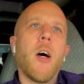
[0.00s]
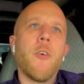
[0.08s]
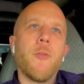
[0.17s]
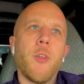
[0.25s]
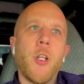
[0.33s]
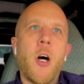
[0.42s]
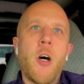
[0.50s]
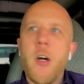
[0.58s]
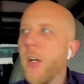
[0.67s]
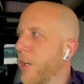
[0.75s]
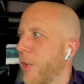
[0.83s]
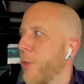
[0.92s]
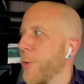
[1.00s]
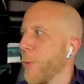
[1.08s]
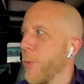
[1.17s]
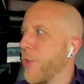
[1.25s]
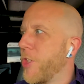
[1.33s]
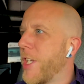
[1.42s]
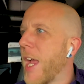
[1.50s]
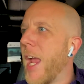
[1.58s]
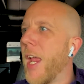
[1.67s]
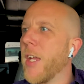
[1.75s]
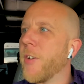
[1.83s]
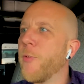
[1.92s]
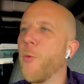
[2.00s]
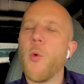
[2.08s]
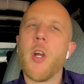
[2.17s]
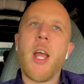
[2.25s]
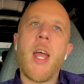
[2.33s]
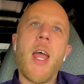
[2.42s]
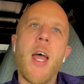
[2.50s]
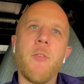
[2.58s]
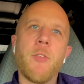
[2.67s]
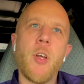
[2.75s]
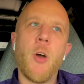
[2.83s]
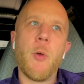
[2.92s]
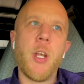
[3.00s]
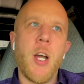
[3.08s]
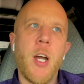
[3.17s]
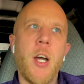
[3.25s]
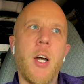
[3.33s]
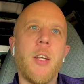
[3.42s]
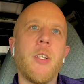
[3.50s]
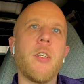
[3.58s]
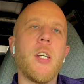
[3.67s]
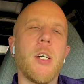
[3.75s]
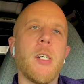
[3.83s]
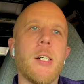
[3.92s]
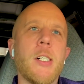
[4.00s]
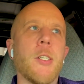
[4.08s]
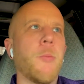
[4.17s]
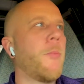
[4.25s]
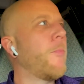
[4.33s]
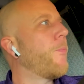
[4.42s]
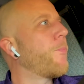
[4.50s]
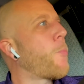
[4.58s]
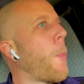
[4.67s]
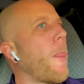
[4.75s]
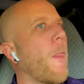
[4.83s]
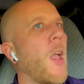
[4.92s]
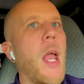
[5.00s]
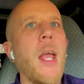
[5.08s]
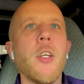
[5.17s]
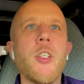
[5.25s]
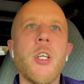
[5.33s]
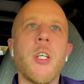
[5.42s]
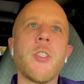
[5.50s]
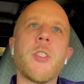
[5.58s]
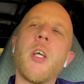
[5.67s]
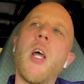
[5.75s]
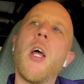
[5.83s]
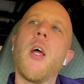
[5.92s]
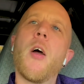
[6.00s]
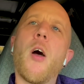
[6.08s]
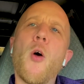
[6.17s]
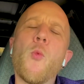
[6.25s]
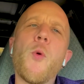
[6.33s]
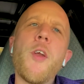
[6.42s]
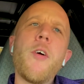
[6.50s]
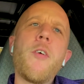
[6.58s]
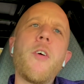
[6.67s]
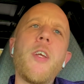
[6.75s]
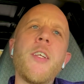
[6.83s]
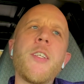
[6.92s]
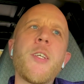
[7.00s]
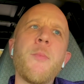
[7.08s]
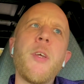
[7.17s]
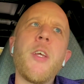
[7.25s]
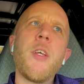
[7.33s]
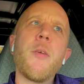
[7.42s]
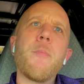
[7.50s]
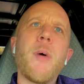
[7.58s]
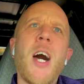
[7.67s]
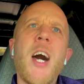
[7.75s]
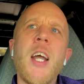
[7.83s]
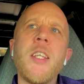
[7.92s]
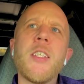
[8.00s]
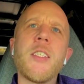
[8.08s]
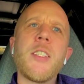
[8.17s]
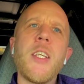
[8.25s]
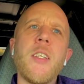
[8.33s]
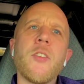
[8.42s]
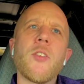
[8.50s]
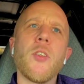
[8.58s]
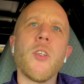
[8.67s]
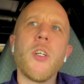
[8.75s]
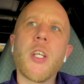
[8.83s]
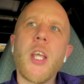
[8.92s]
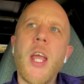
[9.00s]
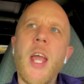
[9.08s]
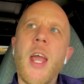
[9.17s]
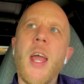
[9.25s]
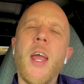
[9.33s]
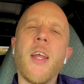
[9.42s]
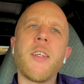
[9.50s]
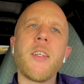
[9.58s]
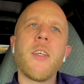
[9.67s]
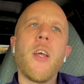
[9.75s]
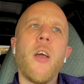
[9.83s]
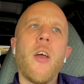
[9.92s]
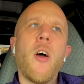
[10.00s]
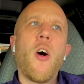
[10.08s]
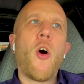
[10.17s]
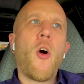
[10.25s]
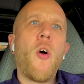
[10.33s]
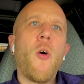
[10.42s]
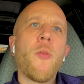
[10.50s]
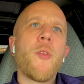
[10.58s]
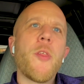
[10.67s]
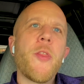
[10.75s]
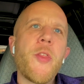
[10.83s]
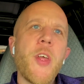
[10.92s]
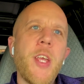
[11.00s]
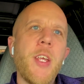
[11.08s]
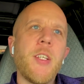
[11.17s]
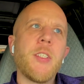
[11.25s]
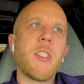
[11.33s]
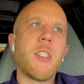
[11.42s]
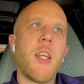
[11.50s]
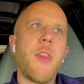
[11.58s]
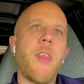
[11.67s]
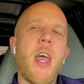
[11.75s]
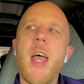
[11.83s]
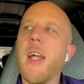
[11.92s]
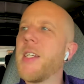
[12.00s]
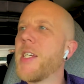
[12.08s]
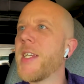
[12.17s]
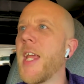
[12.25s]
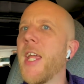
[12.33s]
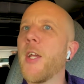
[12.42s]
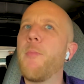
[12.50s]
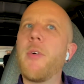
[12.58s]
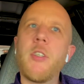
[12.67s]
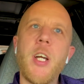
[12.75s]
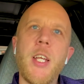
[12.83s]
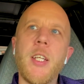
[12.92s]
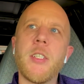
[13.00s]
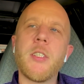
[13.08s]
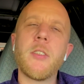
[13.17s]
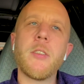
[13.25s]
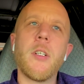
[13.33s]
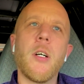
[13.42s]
vlog through the day of what I have going on, and just a real intimate, behind-the-scenes look at all the things that take place